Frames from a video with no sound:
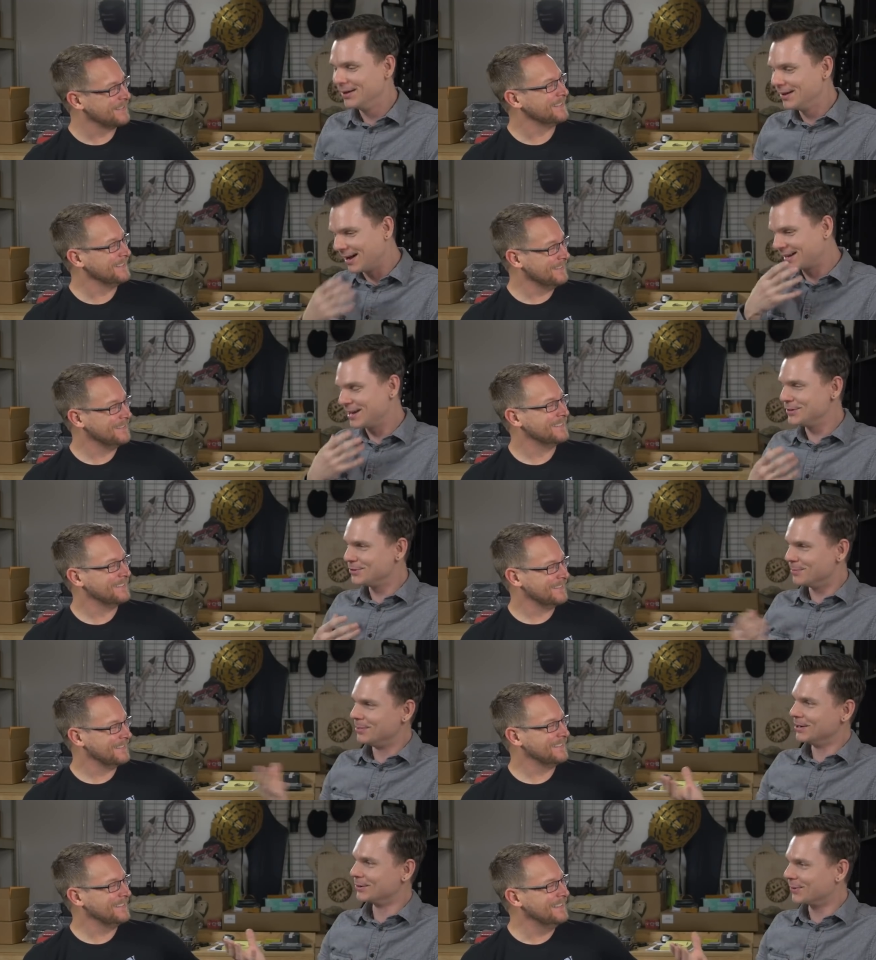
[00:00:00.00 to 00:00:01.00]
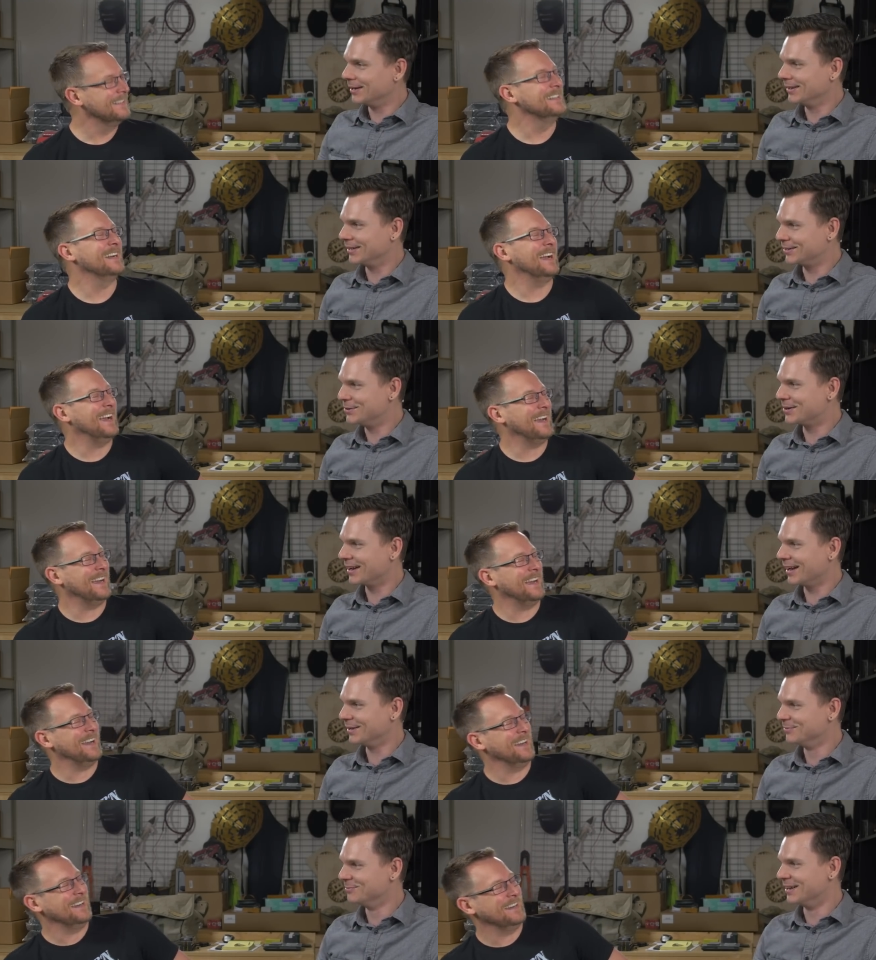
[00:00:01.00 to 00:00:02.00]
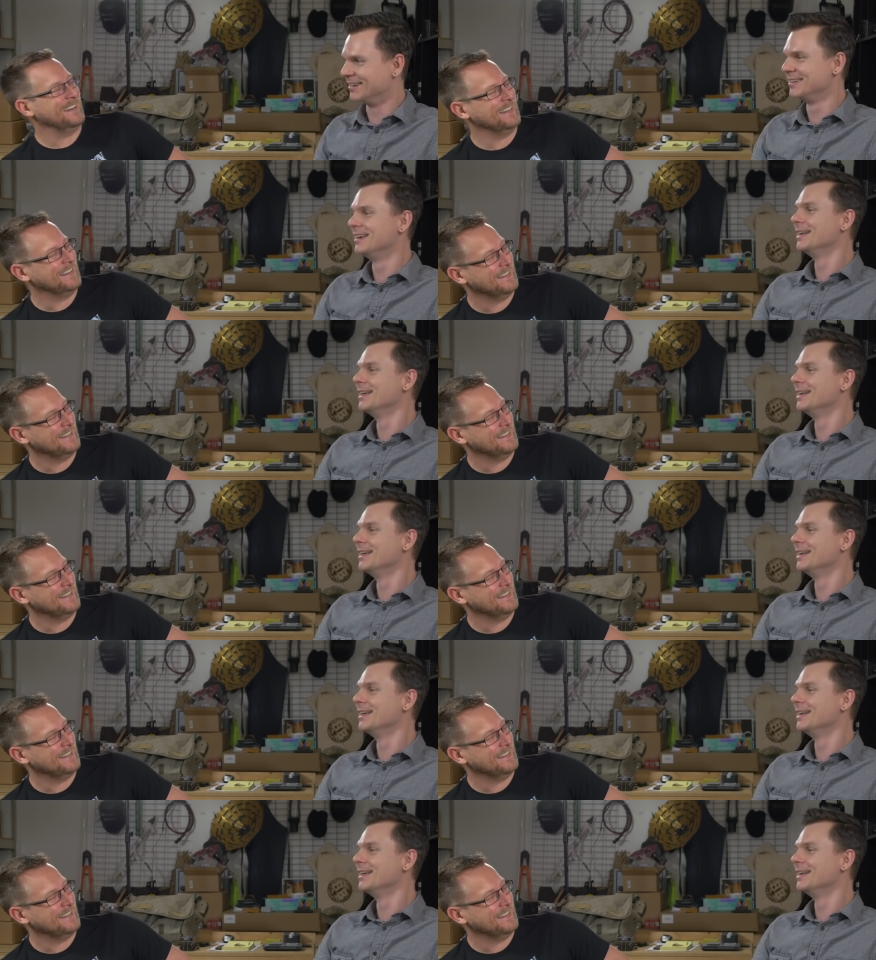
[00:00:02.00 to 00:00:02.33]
Speaker 1: Well, I can't do the beard quite like you can, but